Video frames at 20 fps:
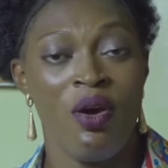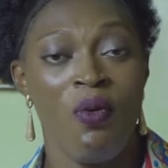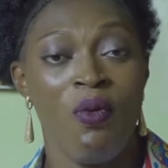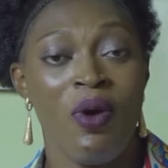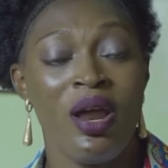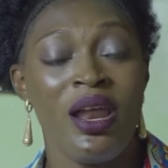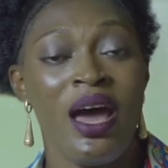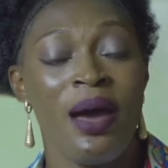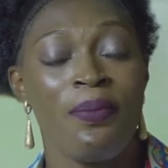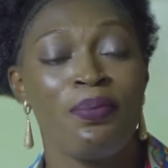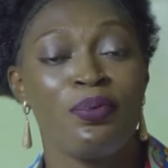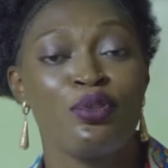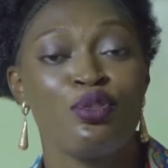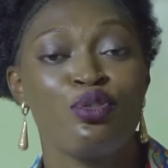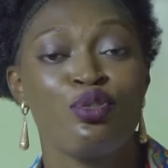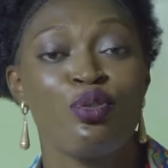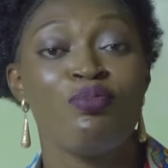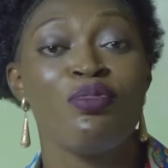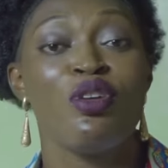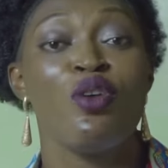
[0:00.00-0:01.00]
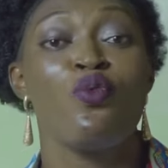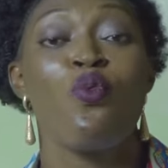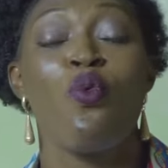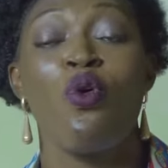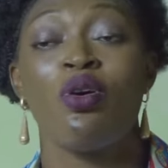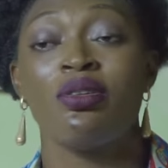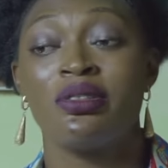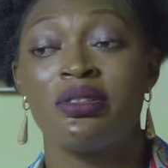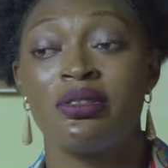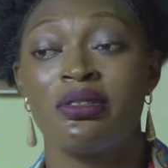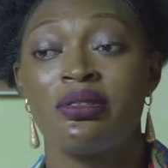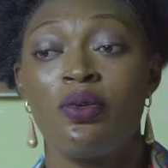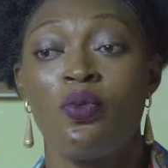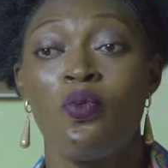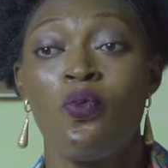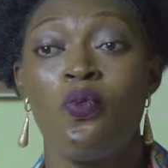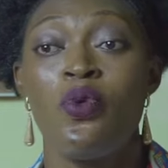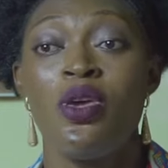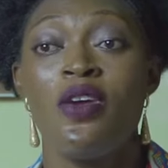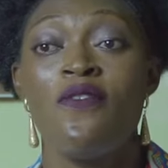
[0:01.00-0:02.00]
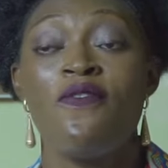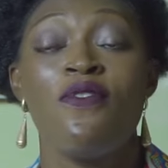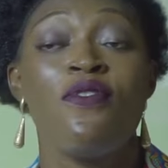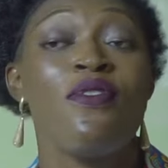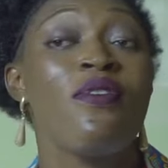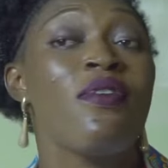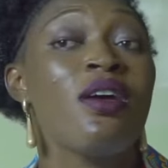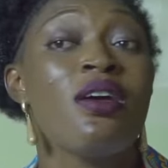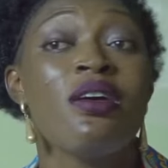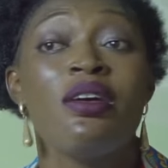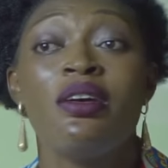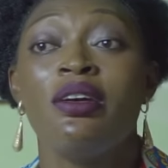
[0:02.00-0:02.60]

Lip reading: What happened to me was weevil